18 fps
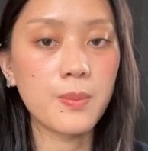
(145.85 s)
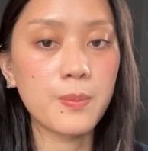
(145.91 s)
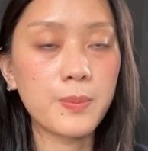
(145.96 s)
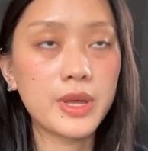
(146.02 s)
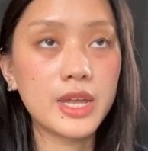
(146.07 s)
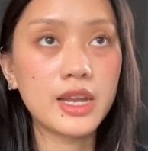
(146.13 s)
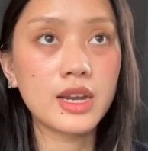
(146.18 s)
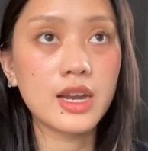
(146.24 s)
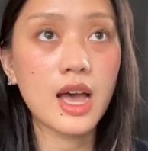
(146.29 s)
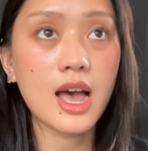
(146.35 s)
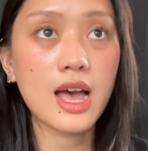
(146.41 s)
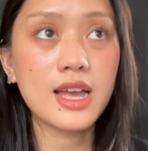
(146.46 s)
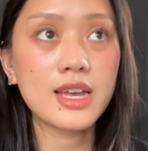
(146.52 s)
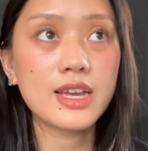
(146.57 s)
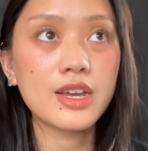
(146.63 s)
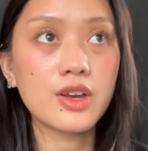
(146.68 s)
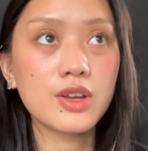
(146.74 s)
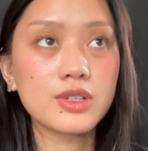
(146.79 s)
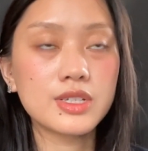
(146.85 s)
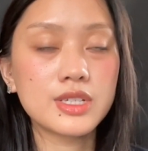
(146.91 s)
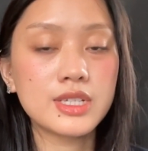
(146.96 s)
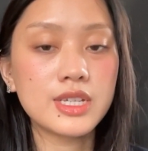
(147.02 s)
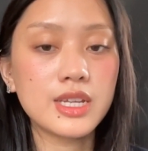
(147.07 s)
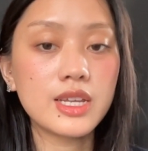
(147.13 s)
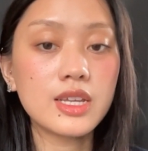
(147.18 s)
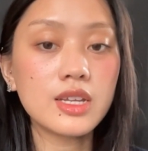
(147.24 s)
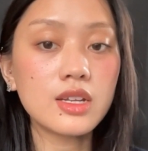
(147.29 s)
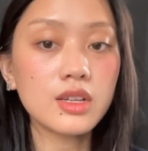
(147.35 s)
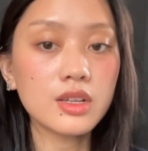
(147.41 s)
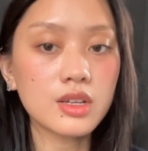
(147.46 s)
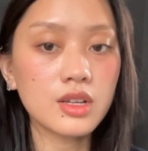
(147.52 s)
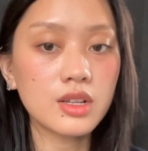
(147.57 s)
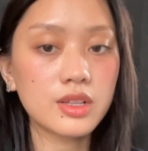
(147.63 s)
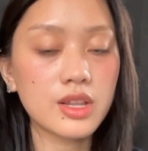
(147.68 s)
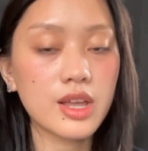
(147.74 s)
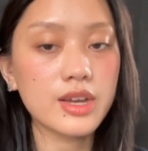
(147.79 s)
But I did
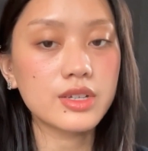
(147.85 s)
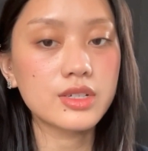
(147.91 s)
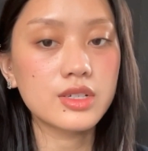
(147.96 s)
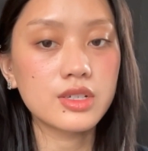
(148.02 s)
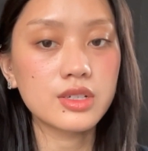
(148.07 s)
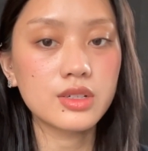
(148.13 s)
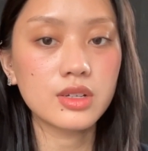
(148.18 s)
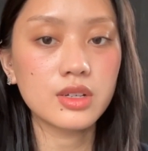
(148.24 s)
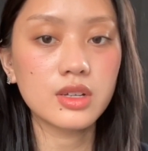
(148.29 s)
collect